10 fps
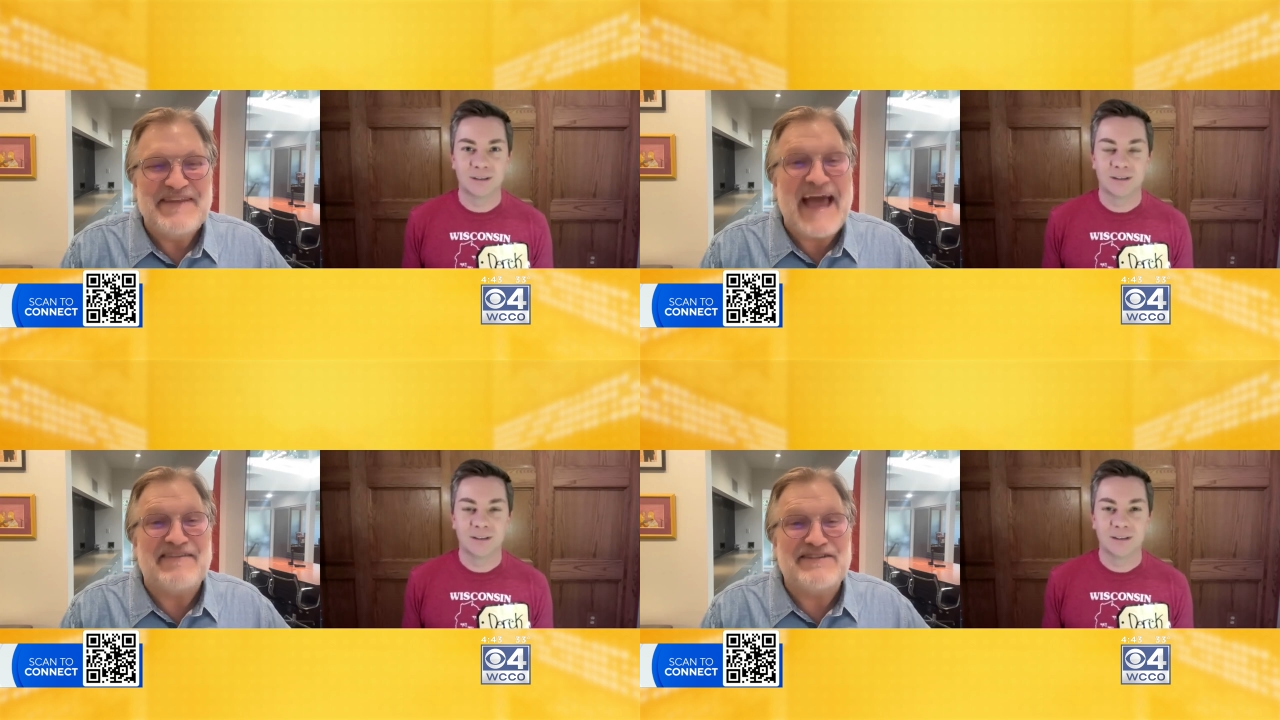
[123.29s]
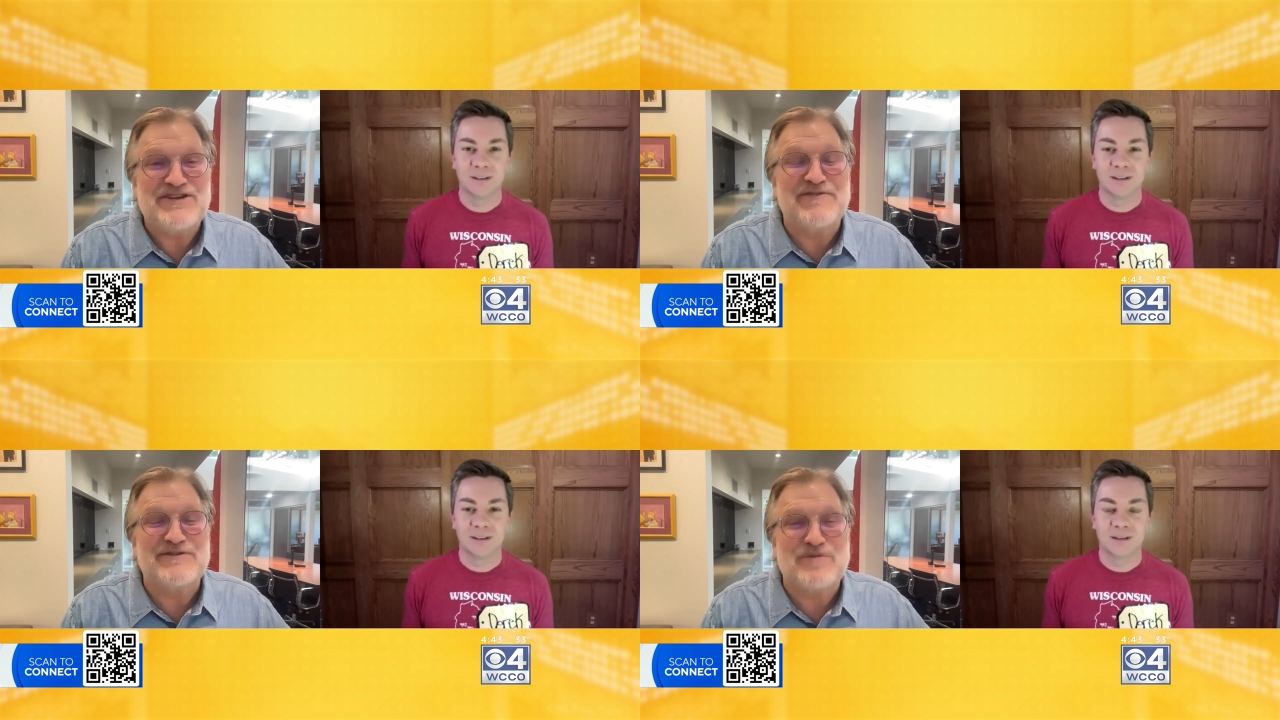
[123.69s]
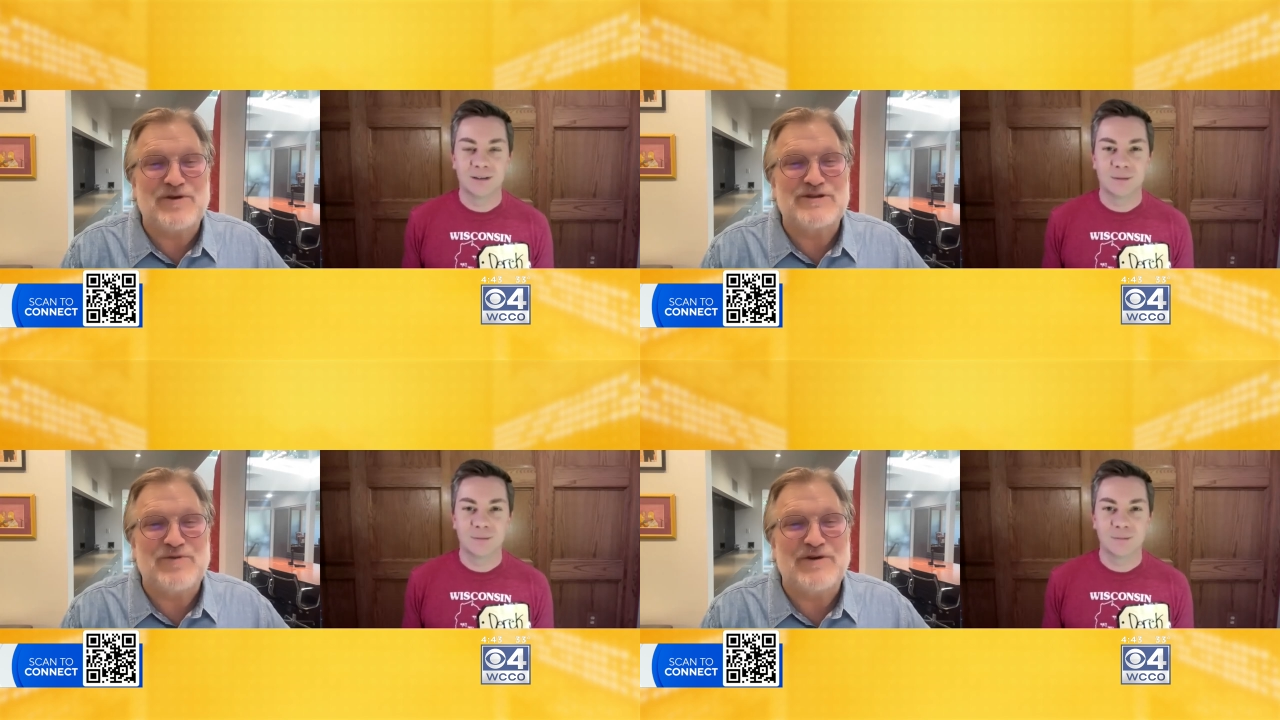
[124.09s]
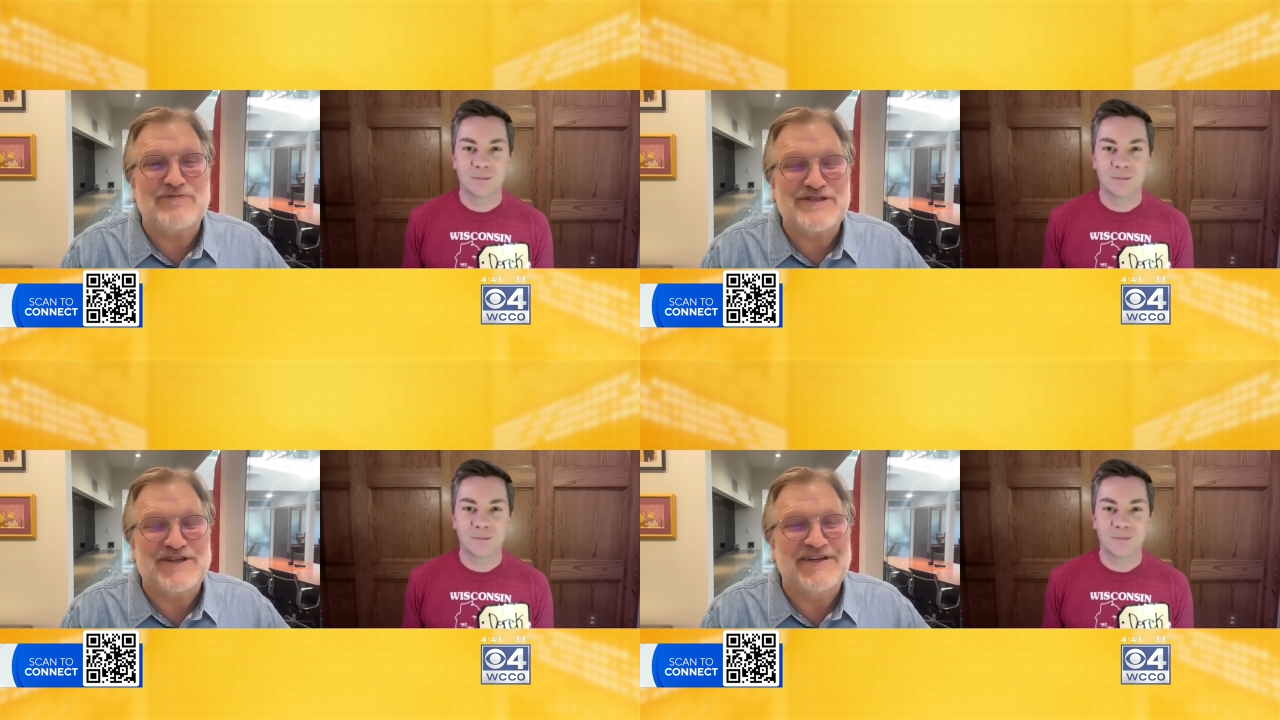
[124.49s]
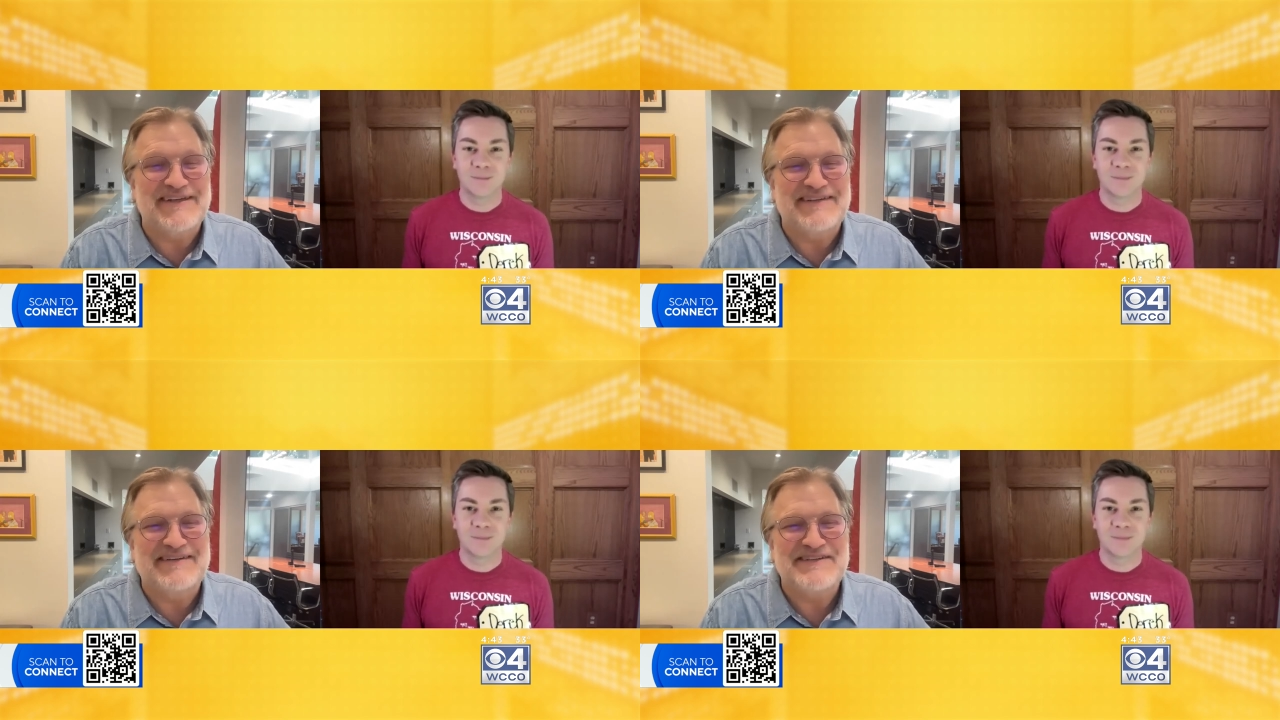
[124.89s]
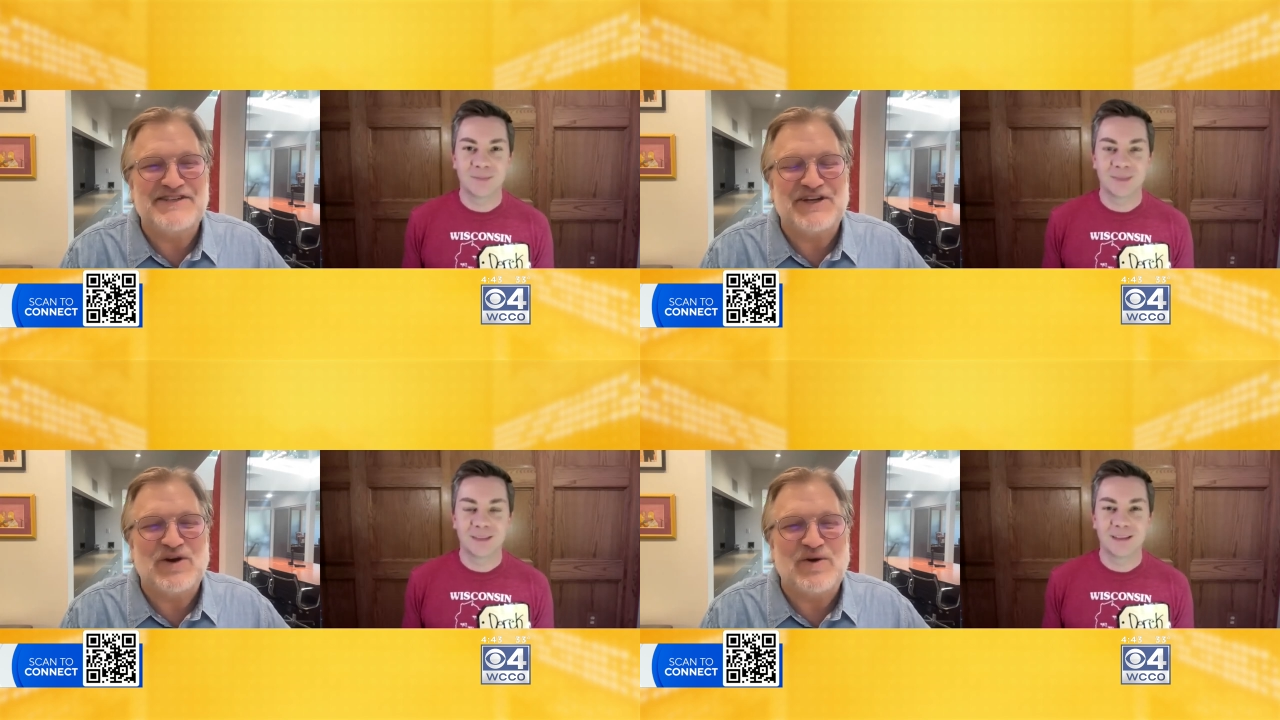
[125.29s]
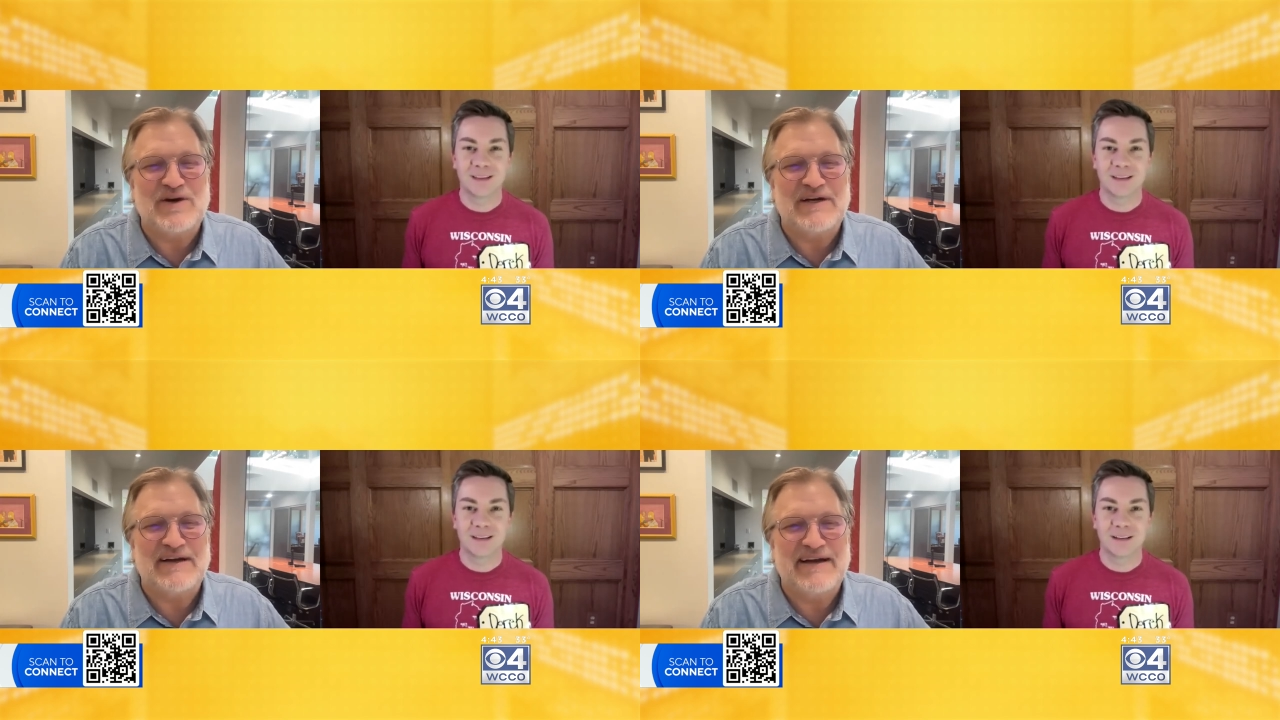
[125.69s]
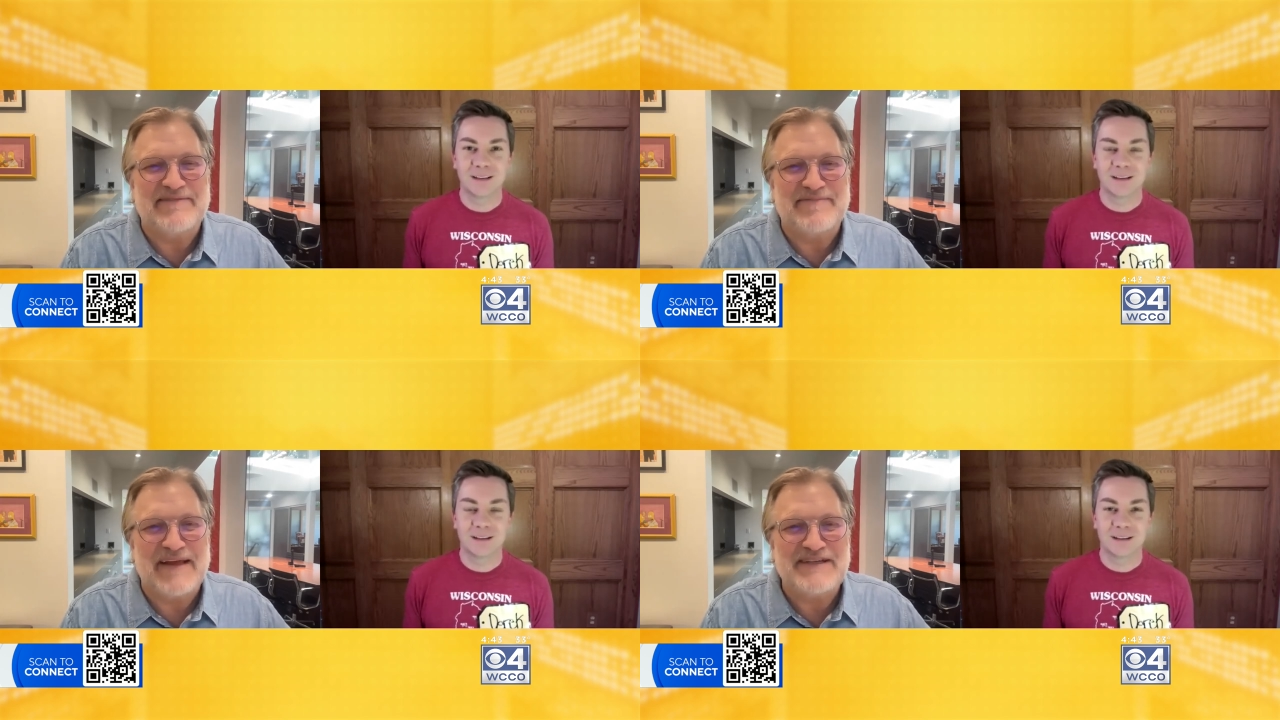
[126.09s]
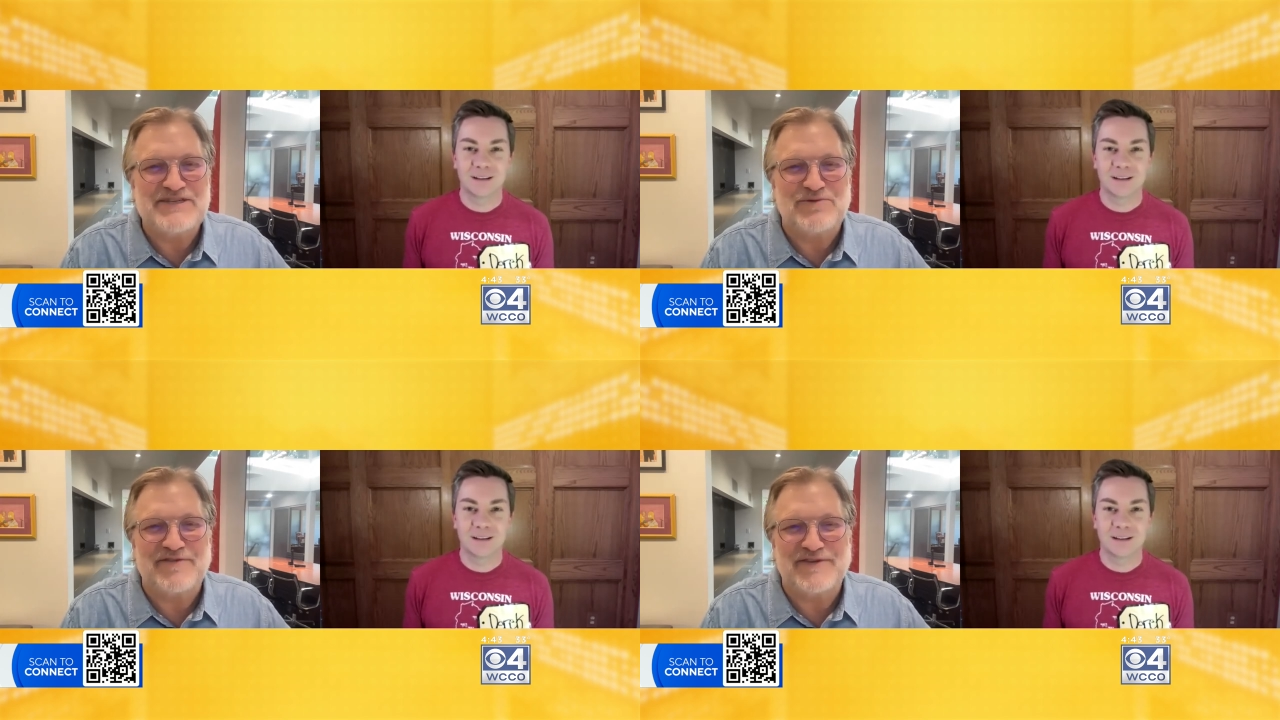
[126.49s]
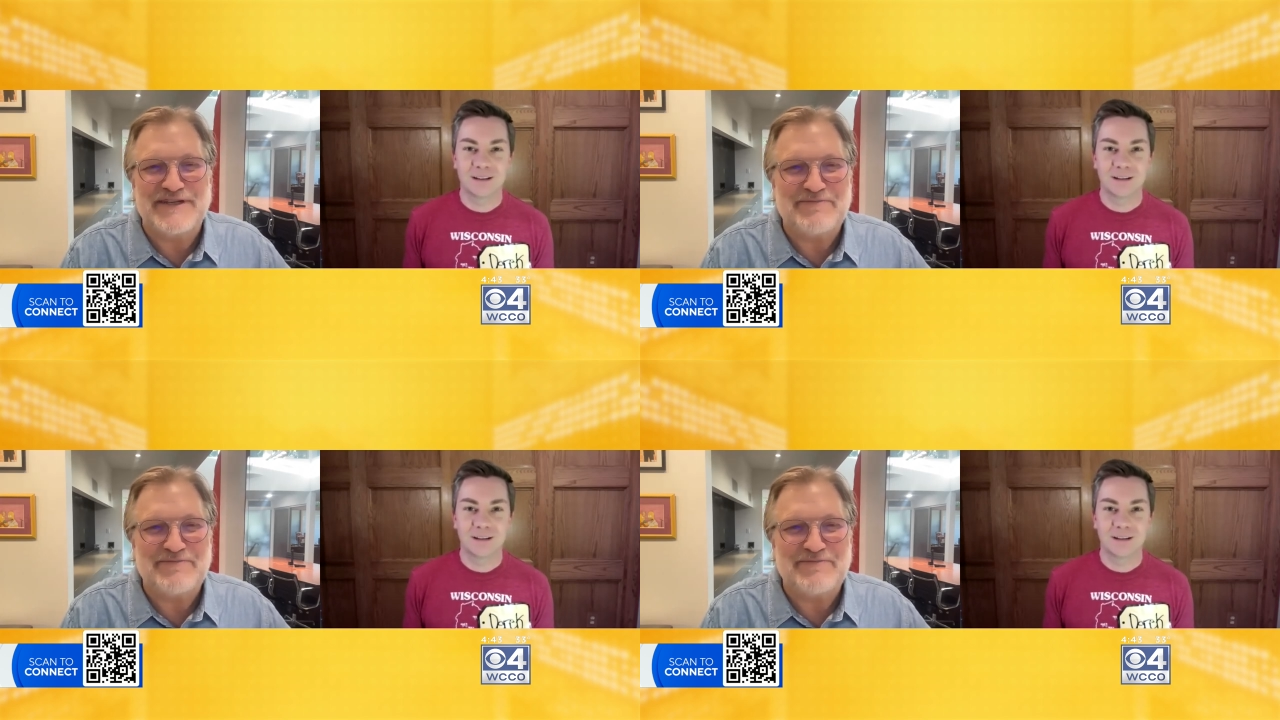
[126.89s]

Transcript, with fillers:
Speaker 1: Yeah, the service workers one was good because, you know, uh, I, I used to work for